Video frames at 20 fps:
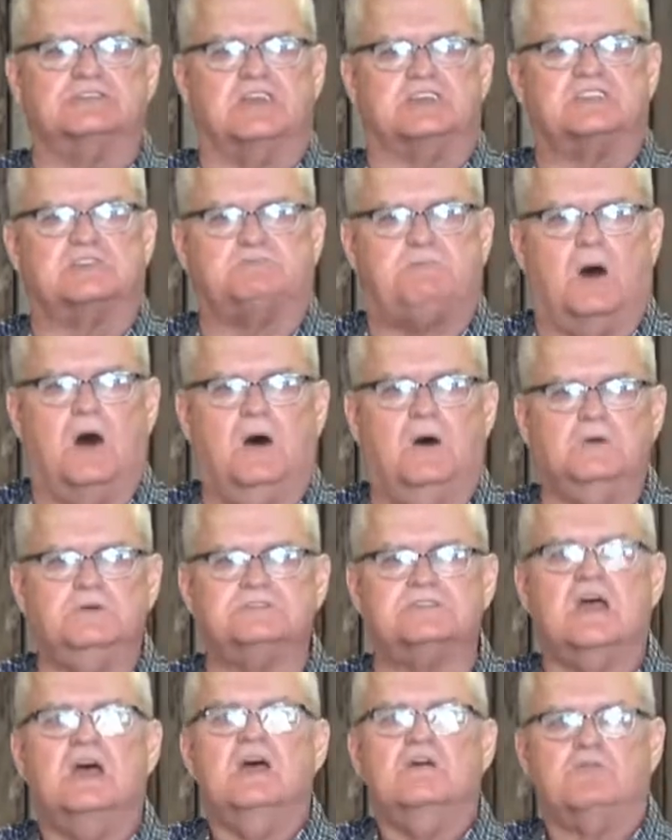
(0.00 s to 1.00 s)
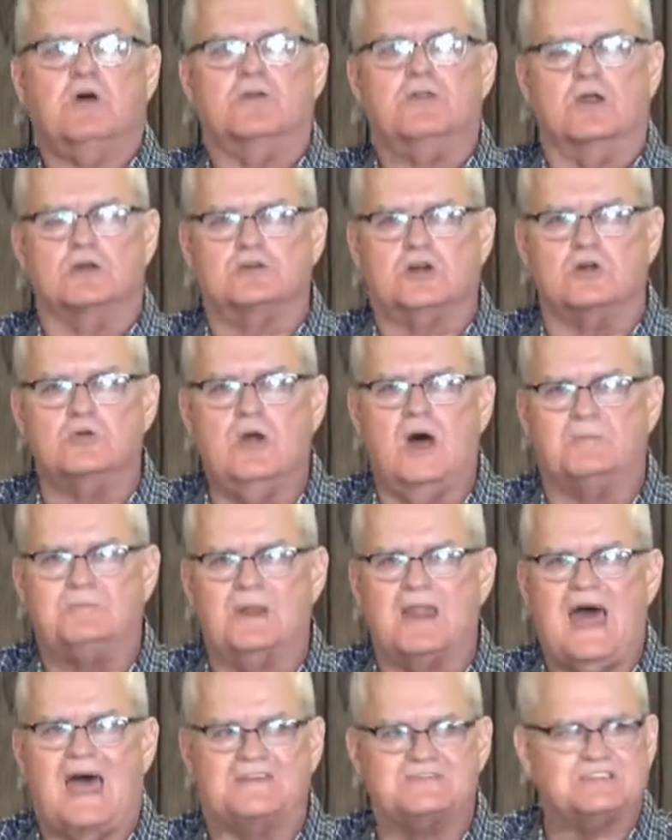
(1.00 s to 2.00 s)
exposed for their corrupt
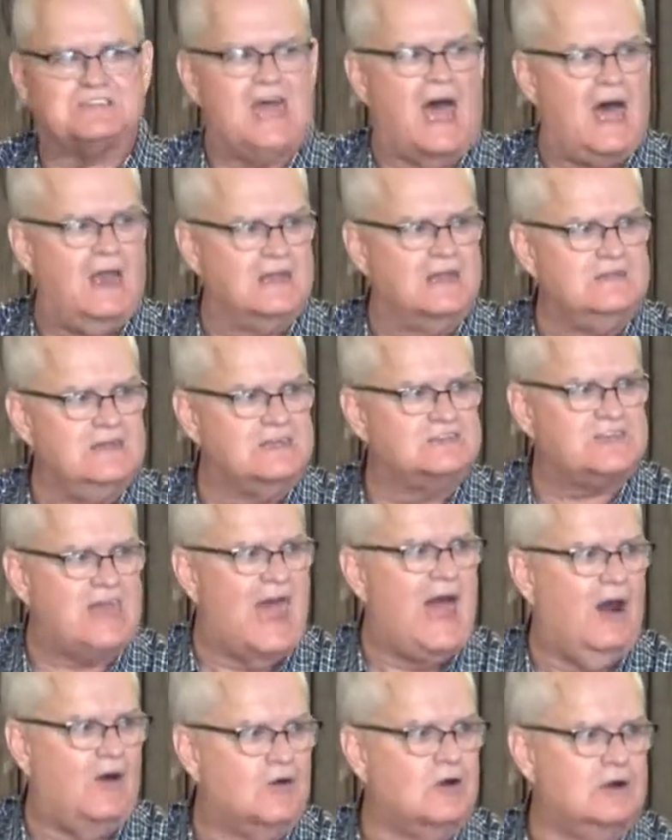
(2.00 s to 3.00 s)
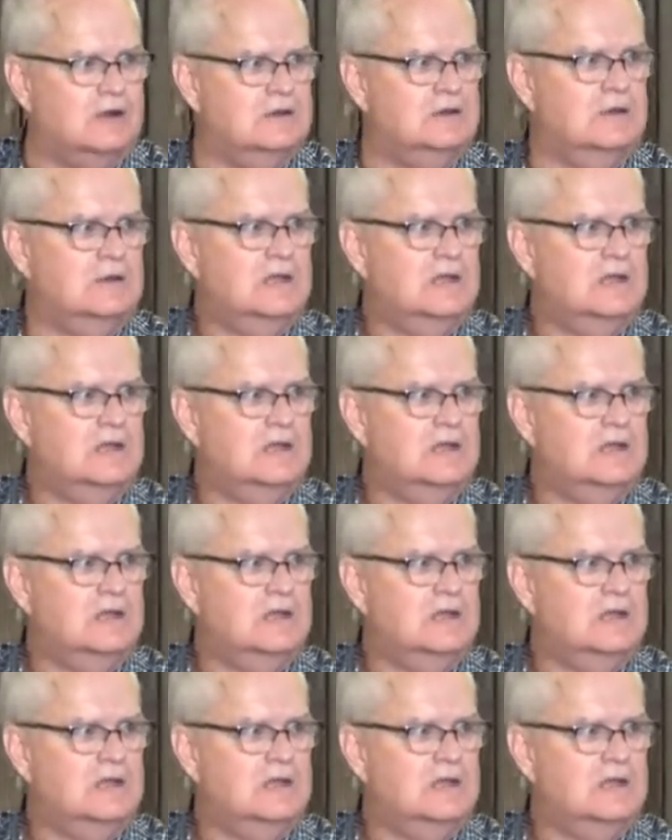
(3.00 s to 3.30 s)
lifestyle in this hour?